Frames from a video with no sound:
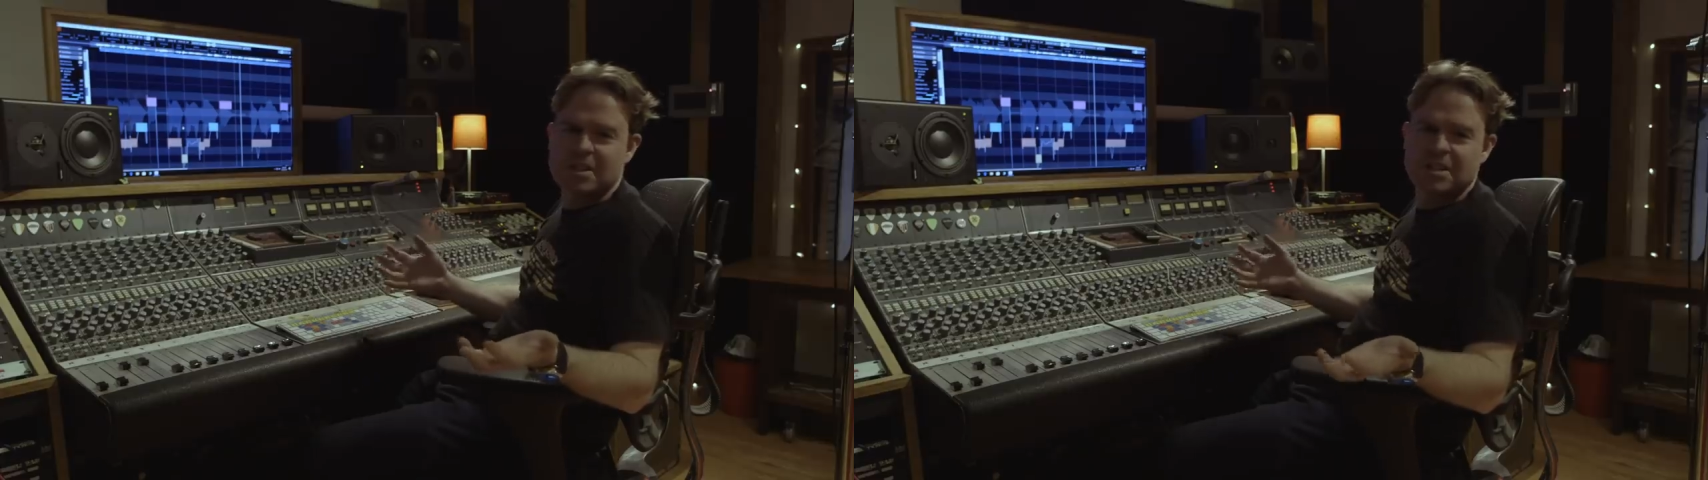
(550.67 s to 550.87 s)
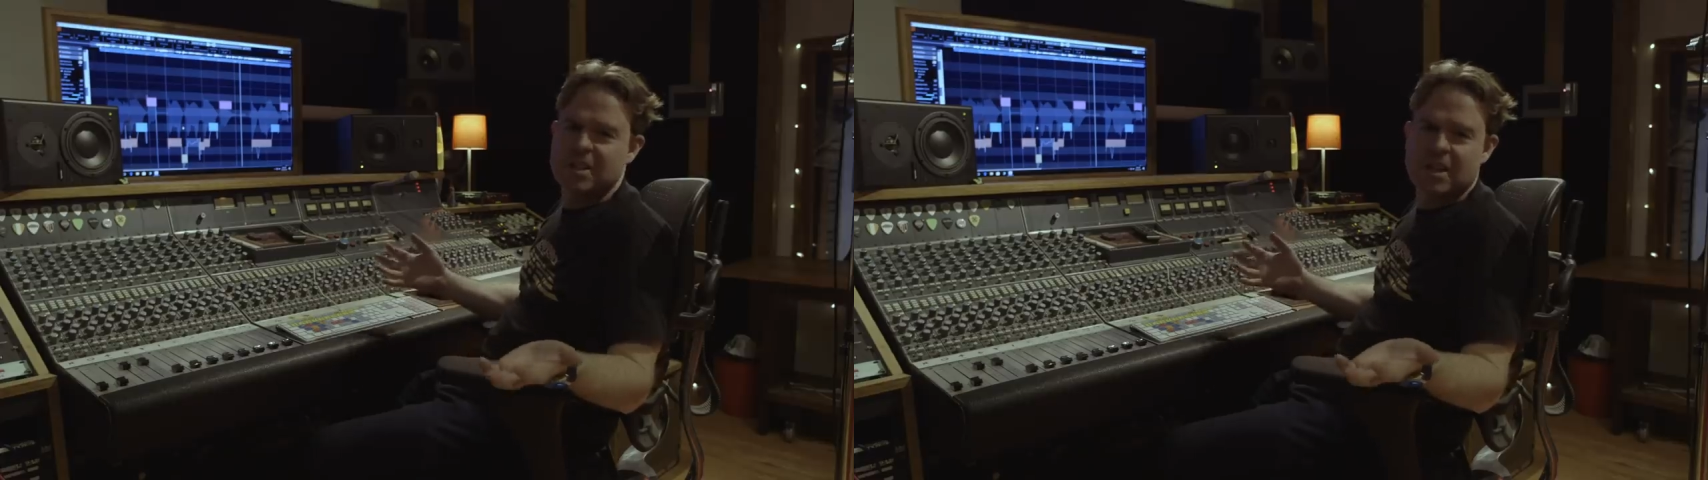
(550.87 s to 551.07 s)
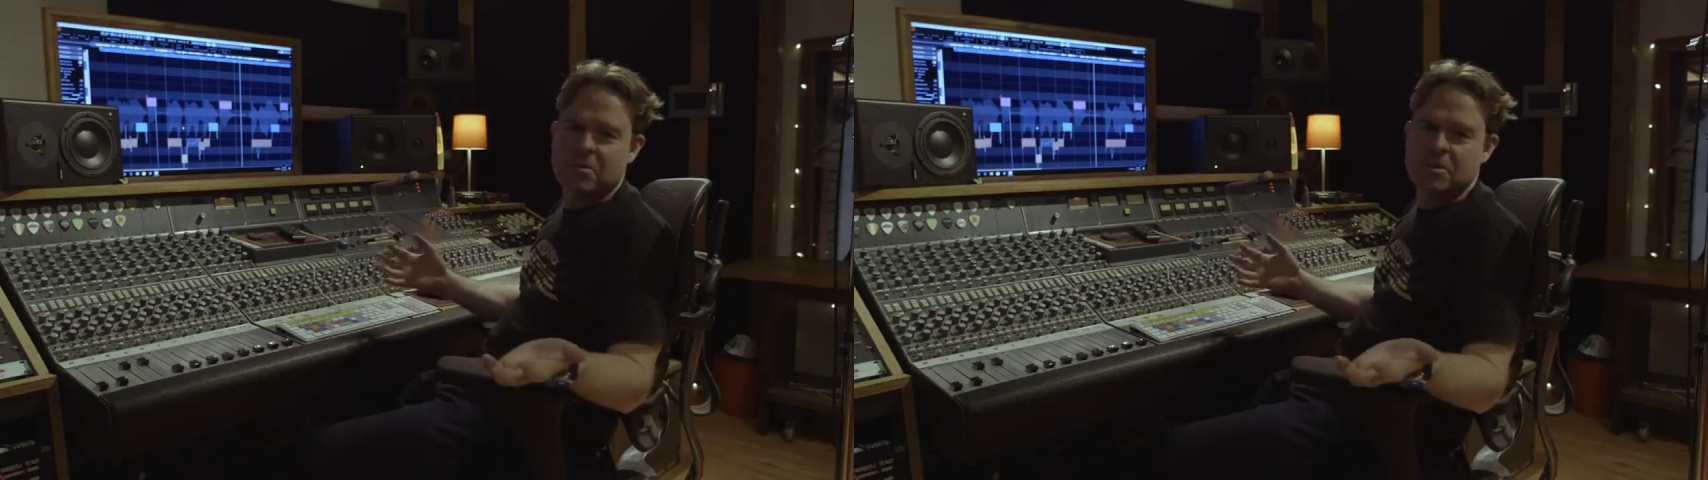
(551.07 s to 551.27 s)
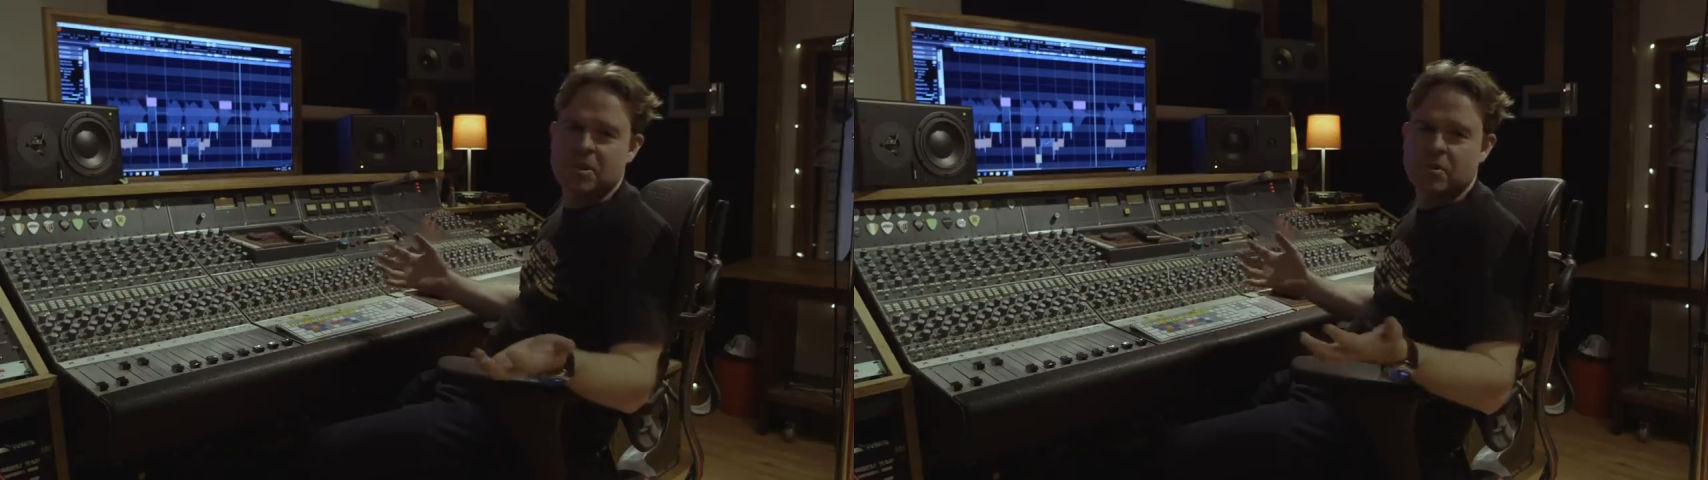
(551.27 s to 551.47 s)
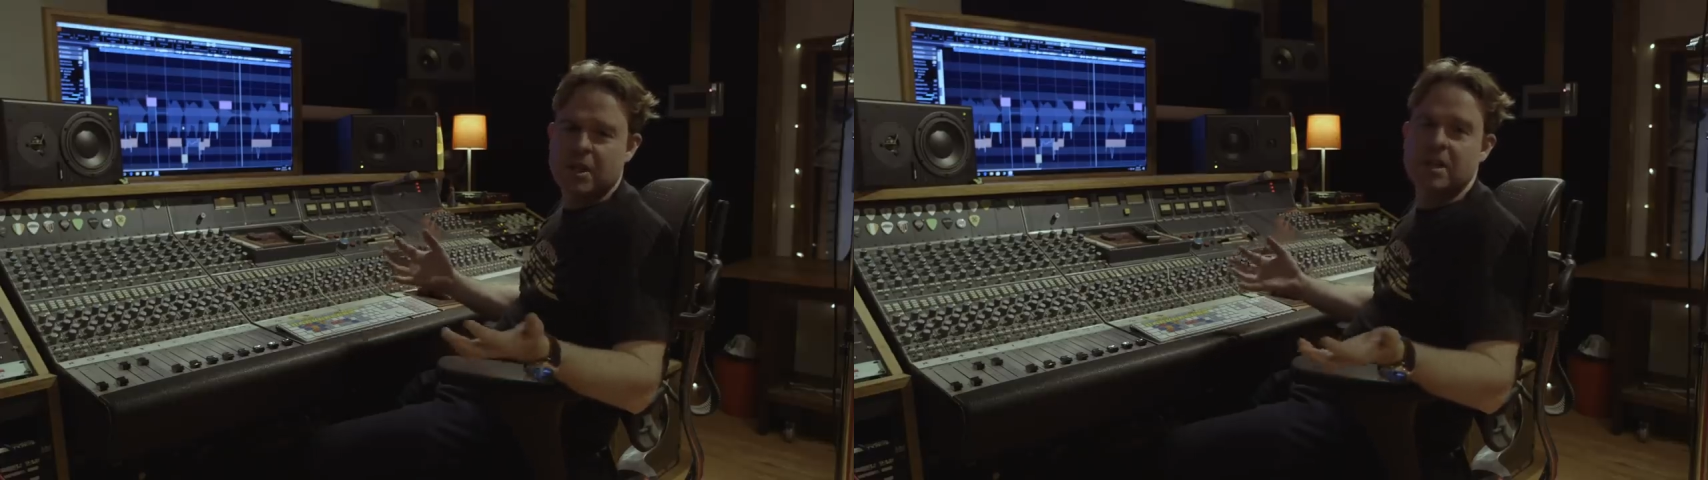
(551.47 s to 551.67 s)
to get that
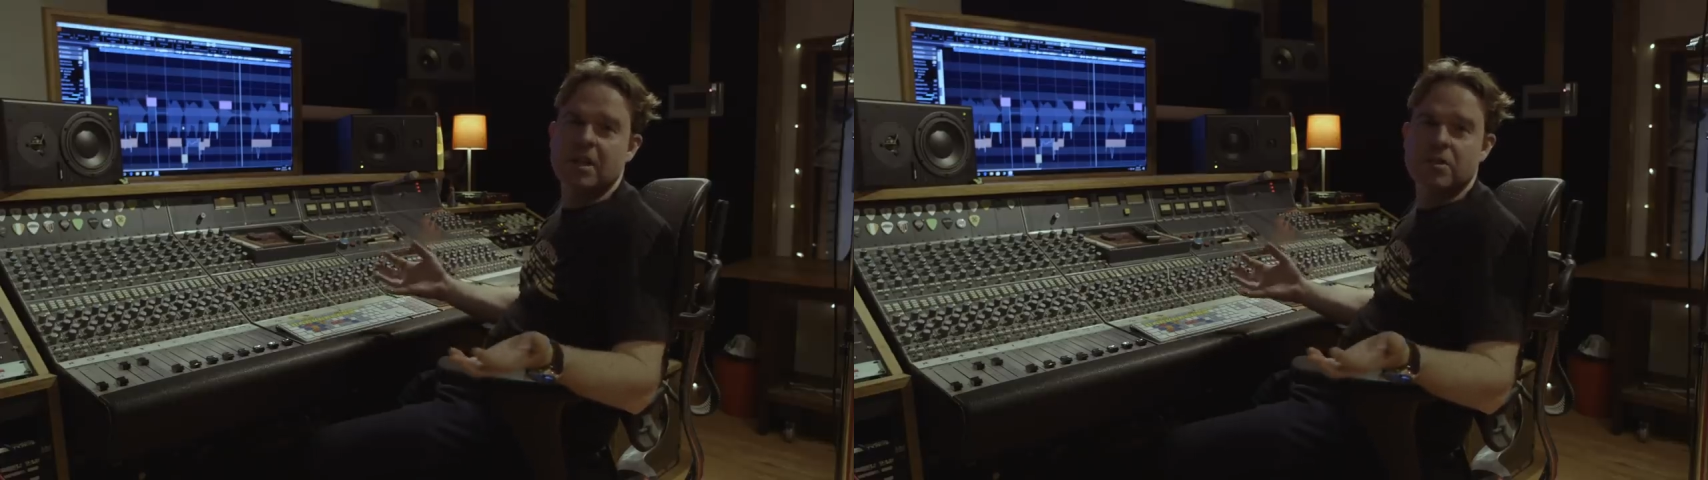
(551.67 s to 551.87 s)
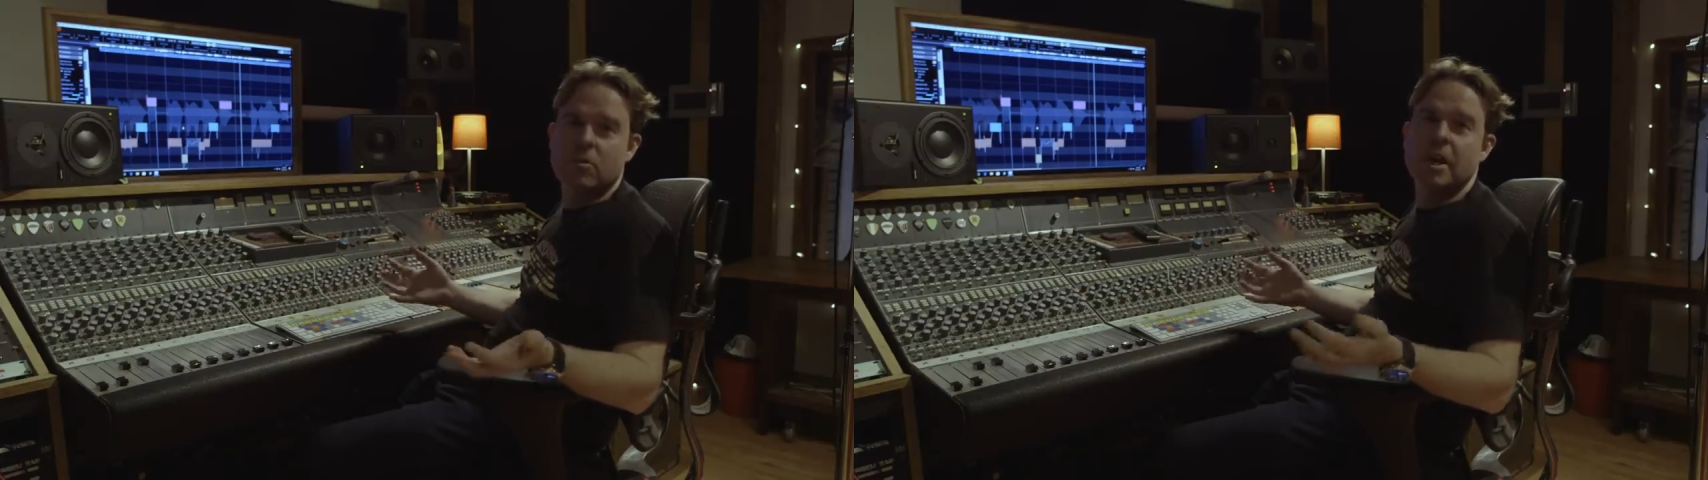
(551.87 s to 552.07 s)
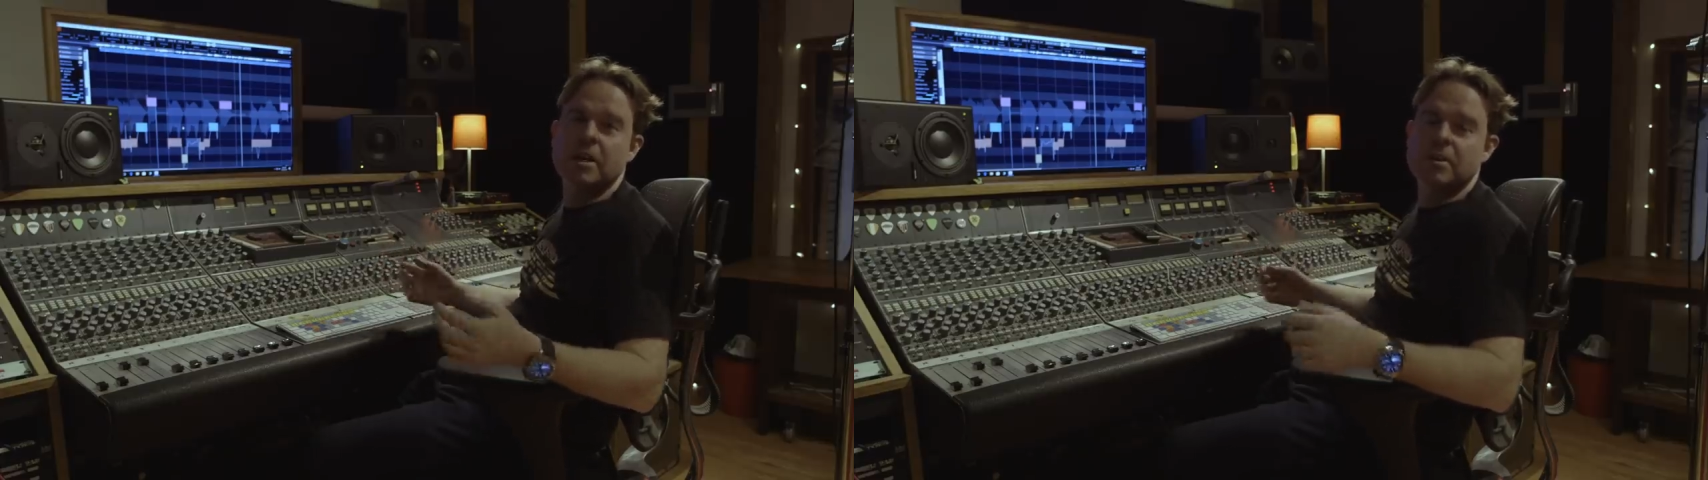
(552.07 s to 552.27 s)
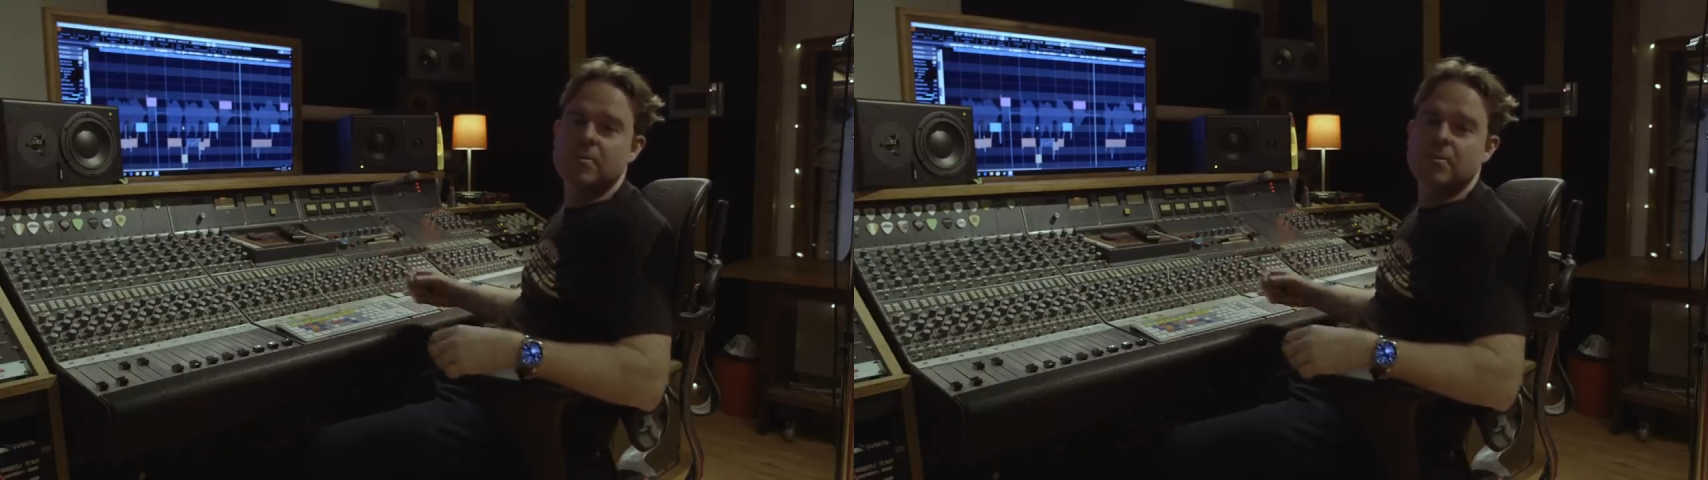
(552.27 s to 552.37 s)
result any other way in the